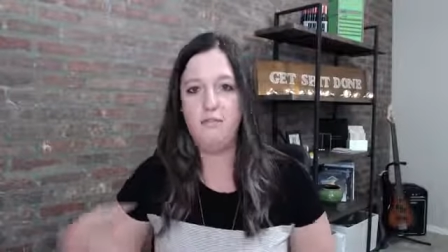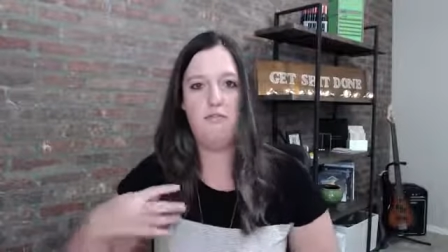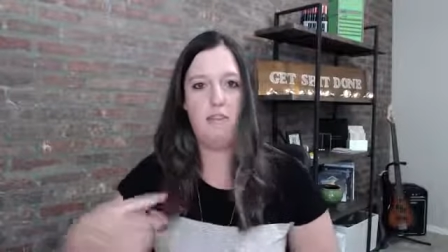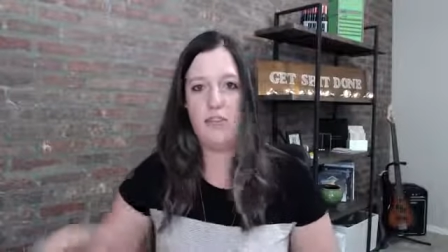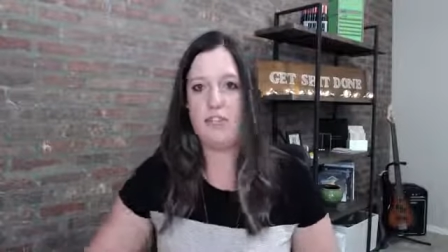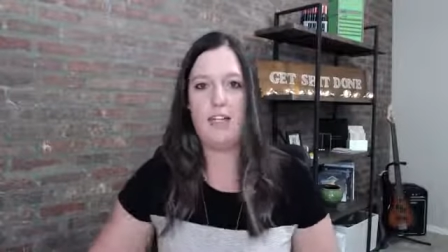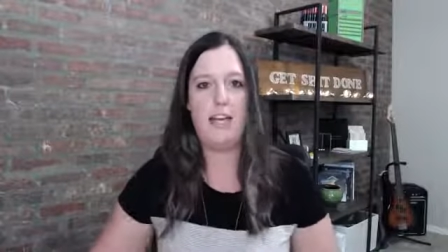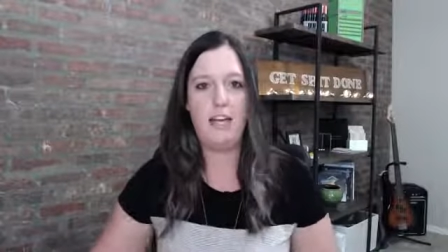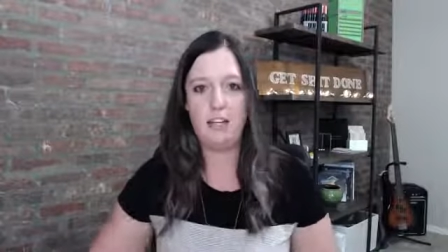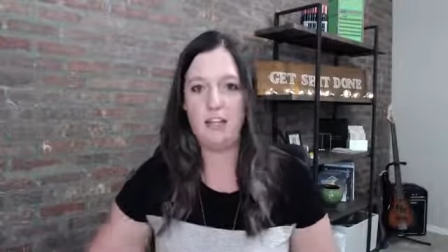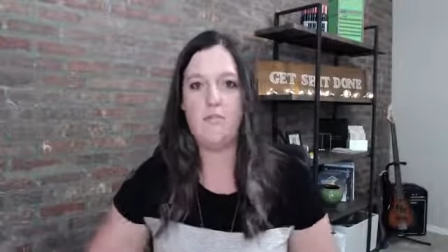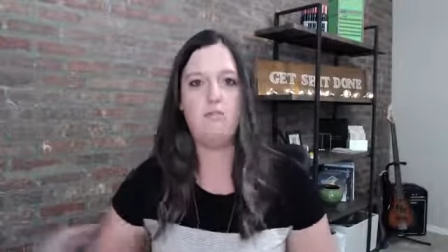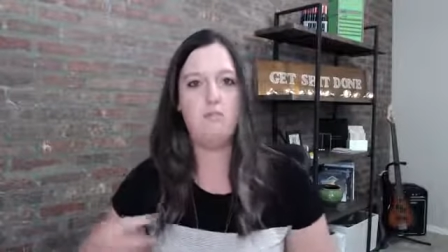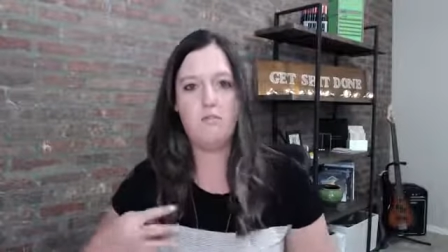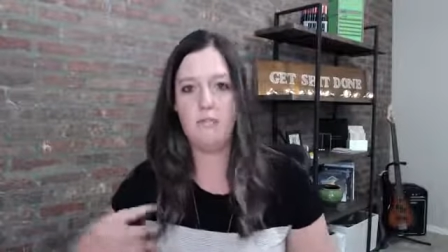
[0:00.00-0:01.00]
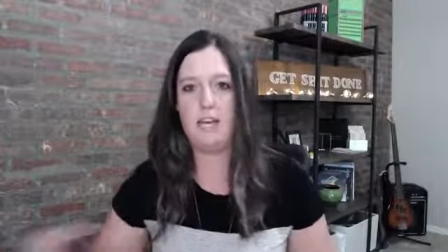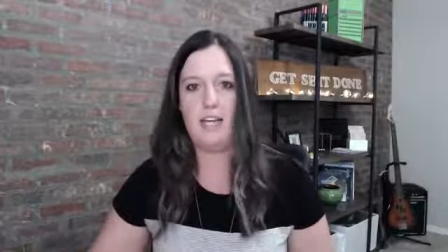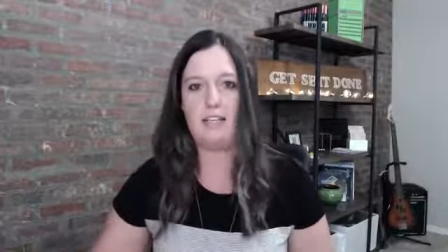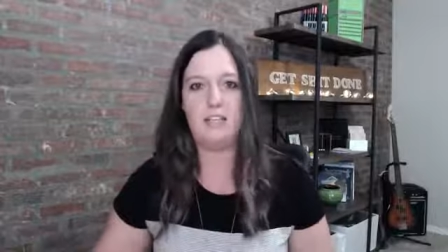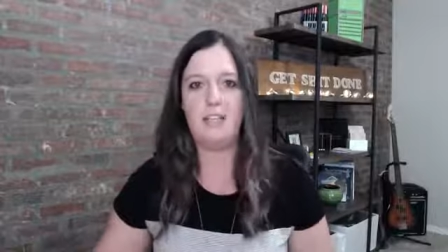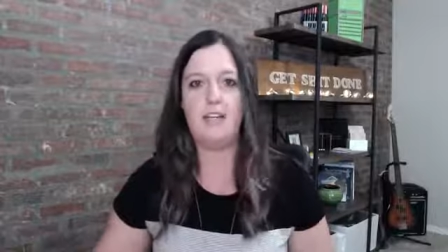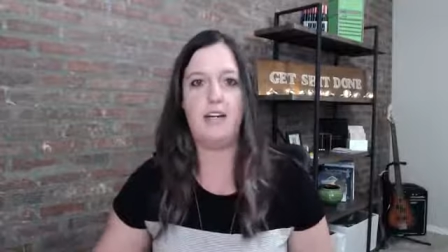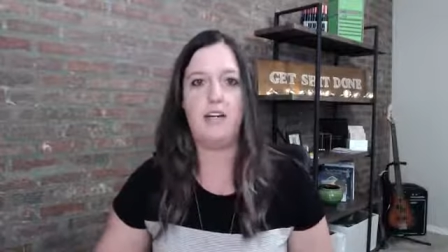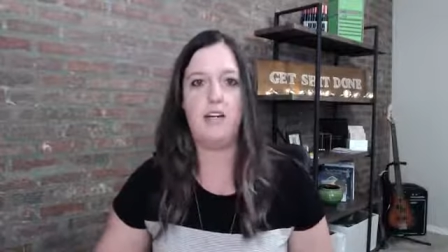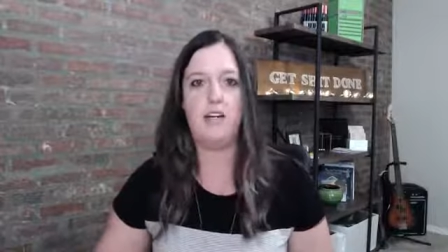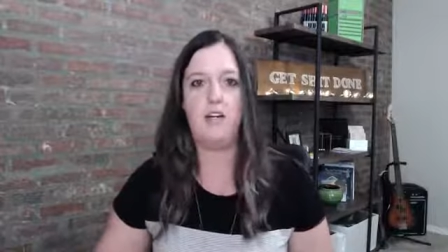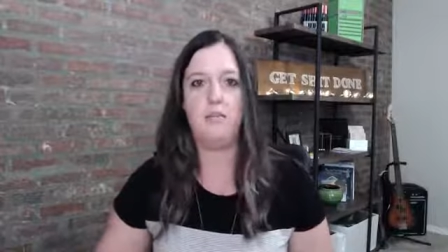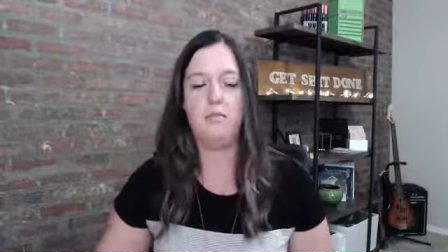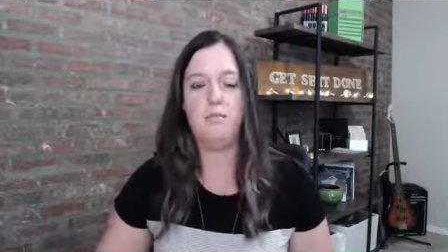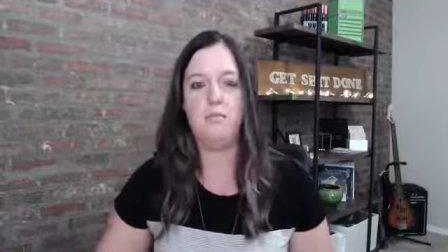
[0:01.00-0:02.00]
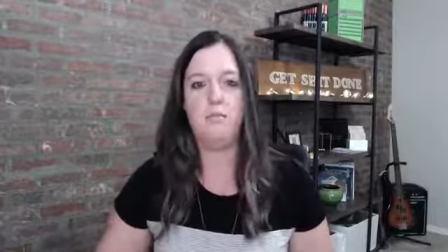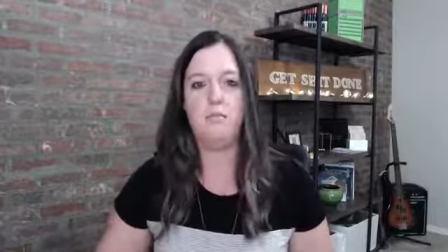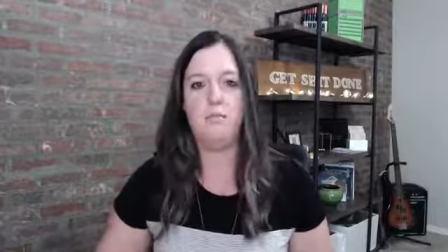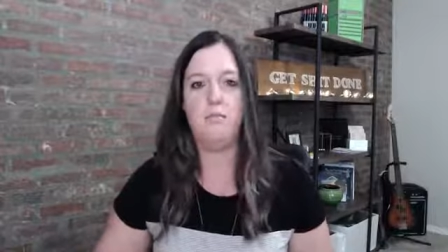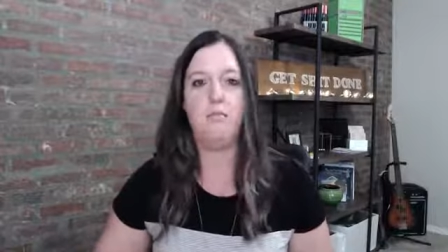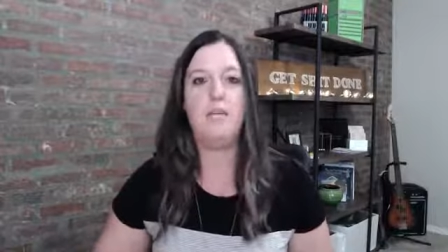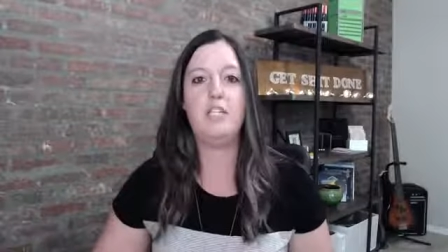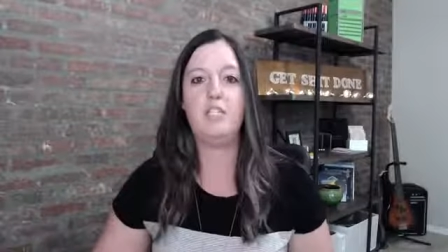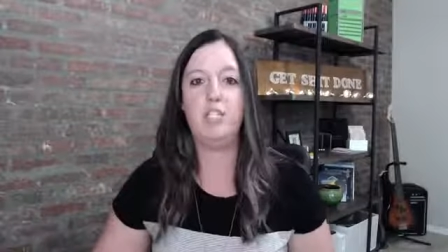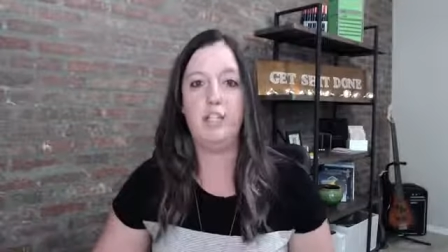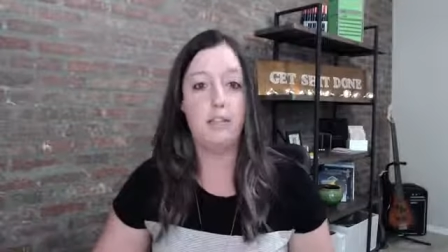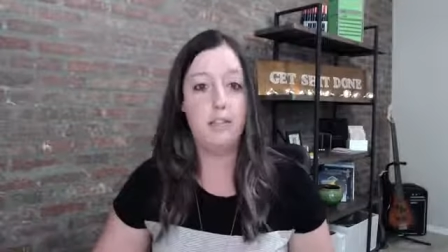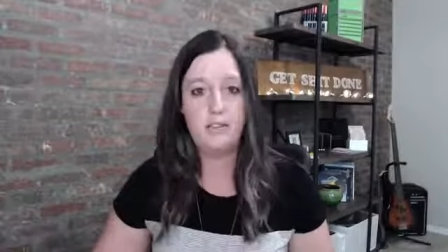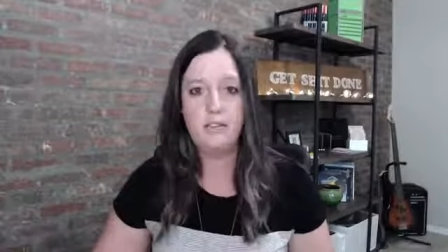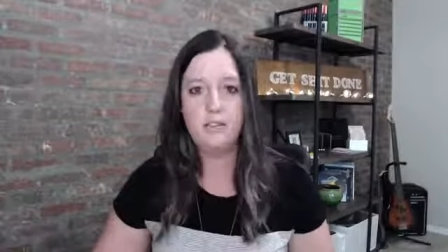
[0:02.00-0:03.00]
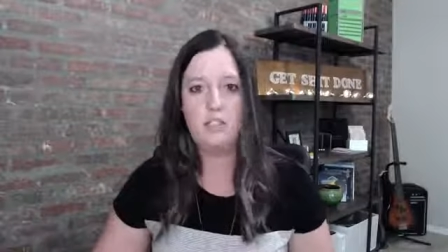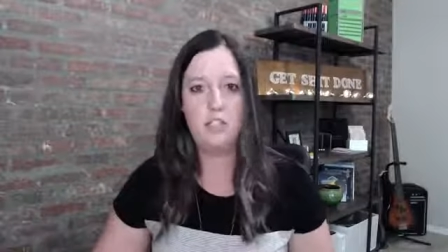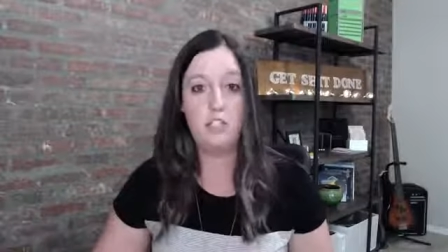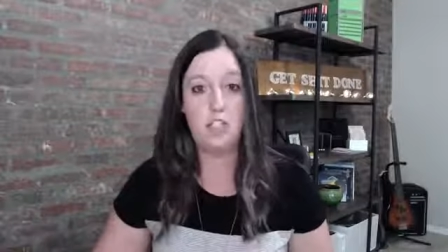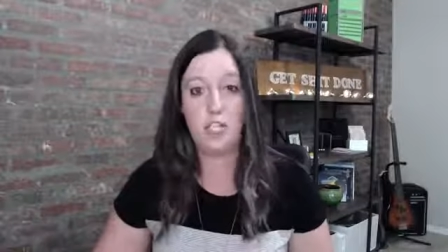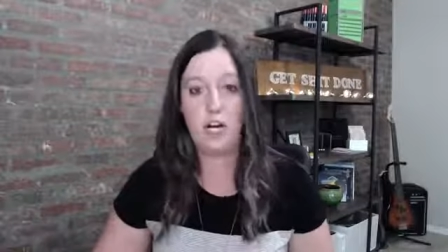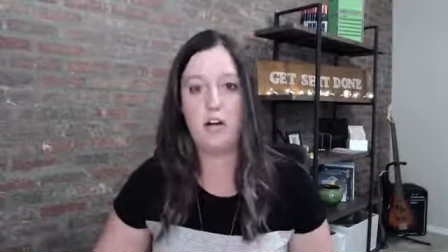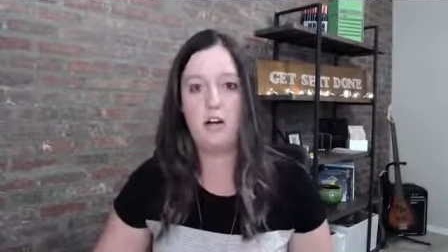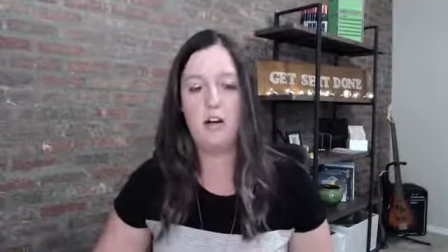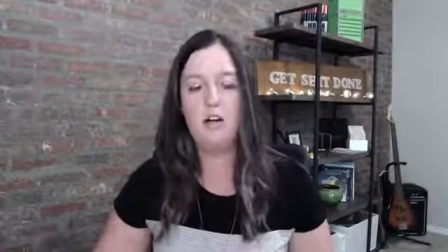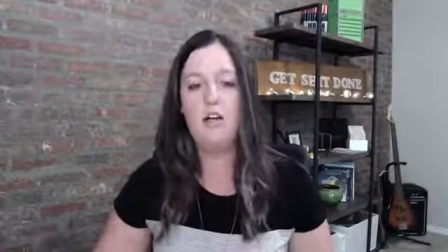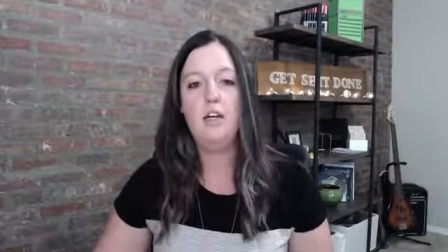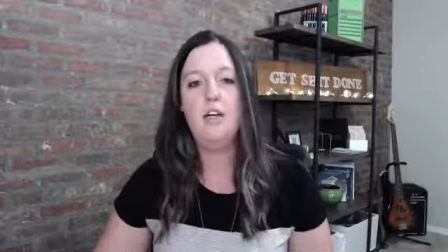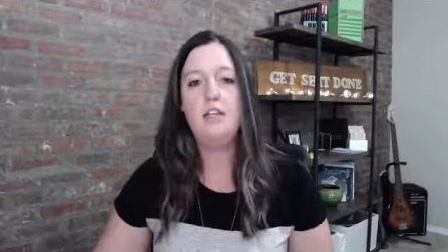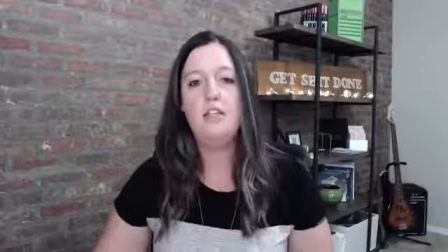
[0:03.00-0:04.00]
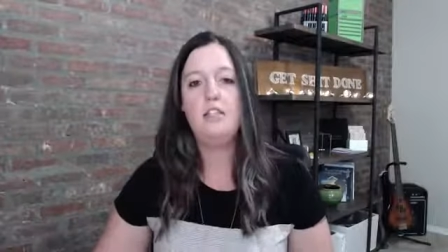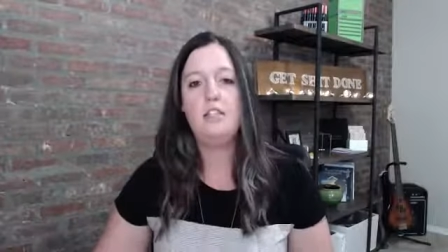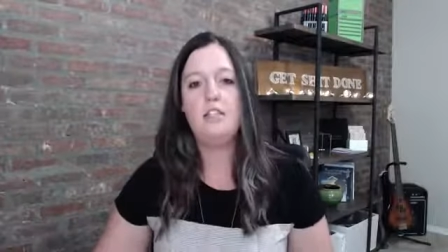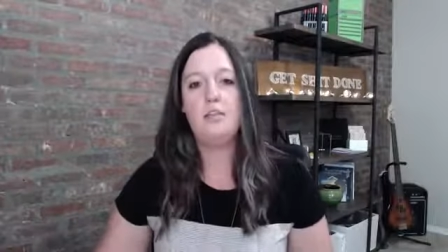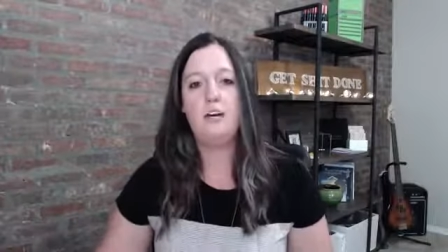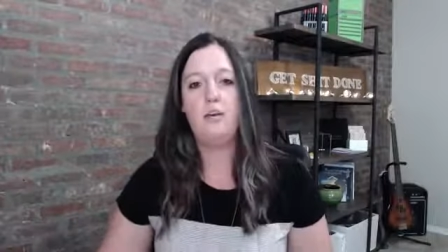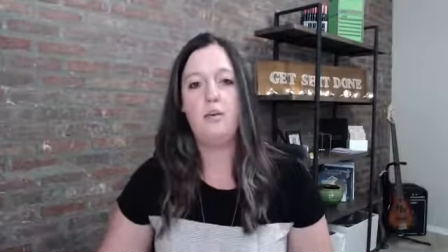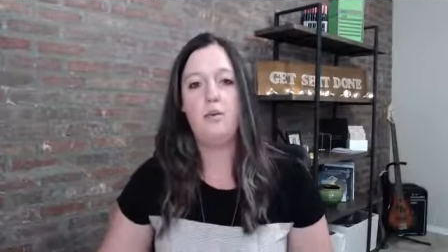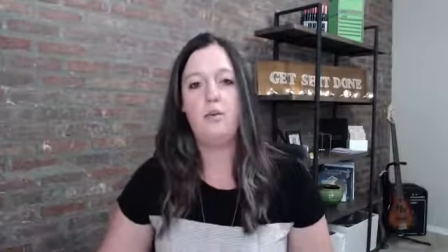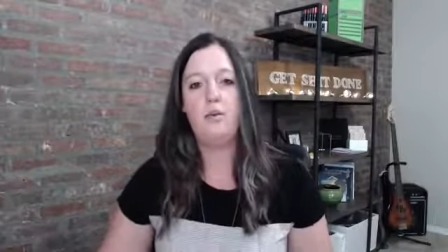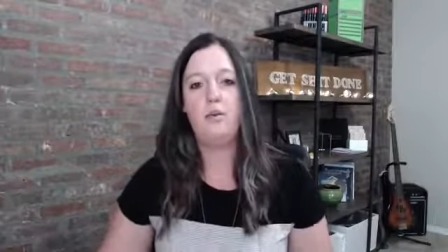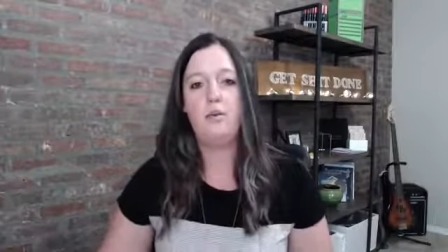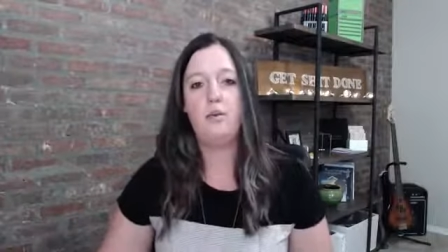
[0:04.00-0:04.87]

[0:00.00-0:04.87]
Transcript: feel like that's their mission to share. So,